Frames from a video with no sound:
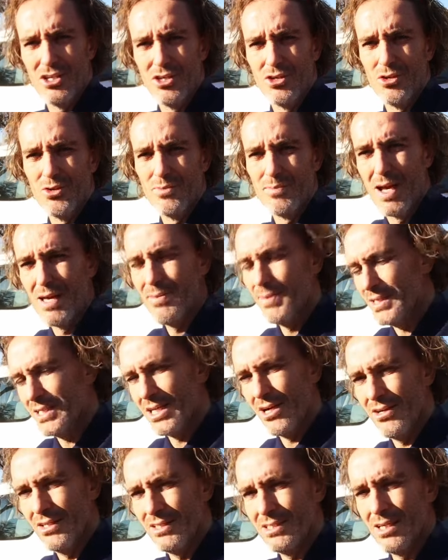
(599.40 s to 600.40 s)
you may be
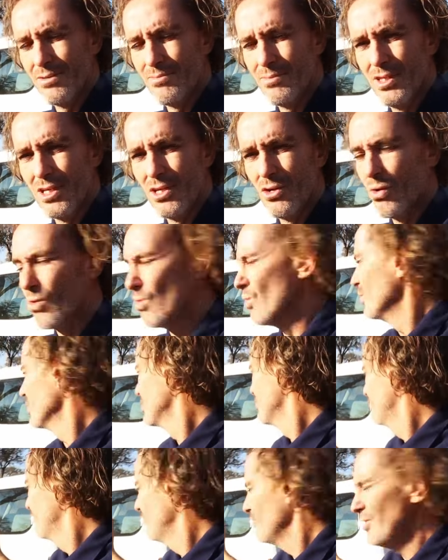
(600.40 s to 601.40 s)
towing something, or
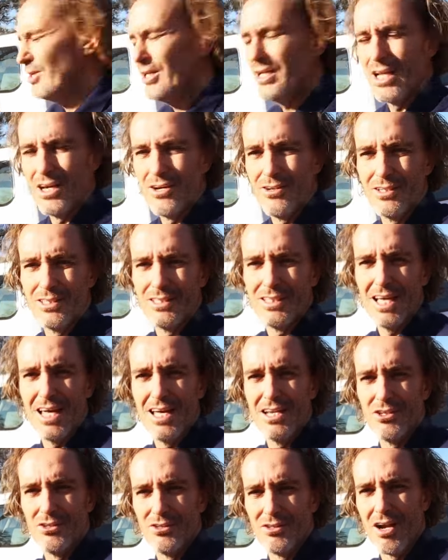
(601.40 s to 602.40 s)
it's fully loaded
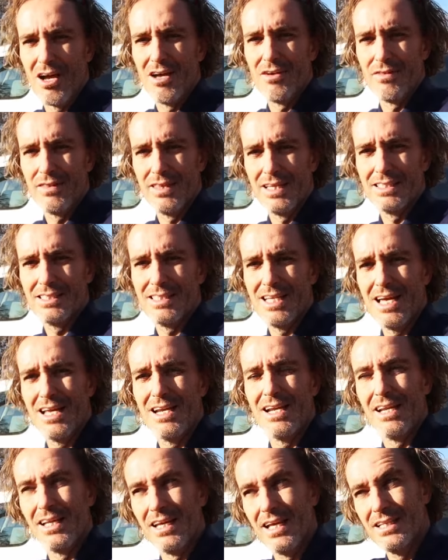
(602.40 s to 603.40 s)
and you're driving thick
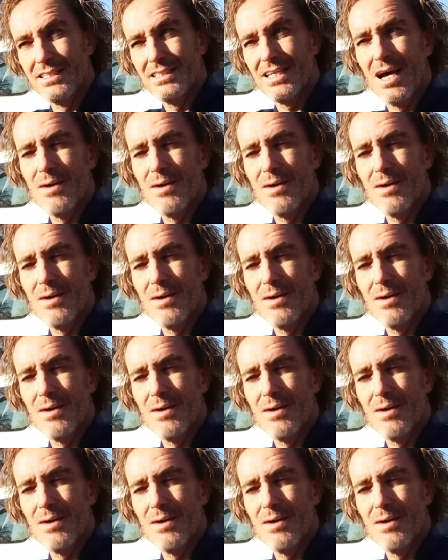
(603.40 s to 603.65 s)
sand and it gets